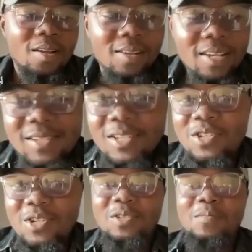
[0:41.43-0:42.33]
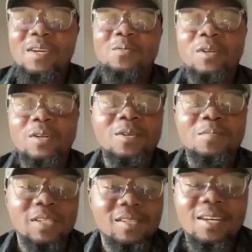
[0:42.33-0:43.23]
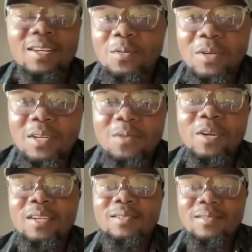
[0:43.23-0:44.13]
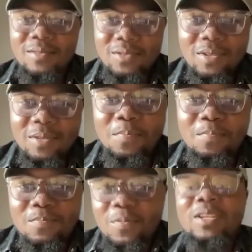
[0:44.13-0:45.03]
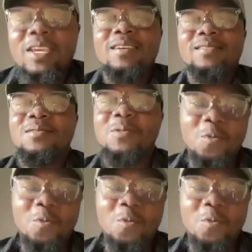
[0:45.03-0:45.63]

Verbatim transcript: Ladies and gentlemen, welcome Mr. Leo Igwe to the podcast.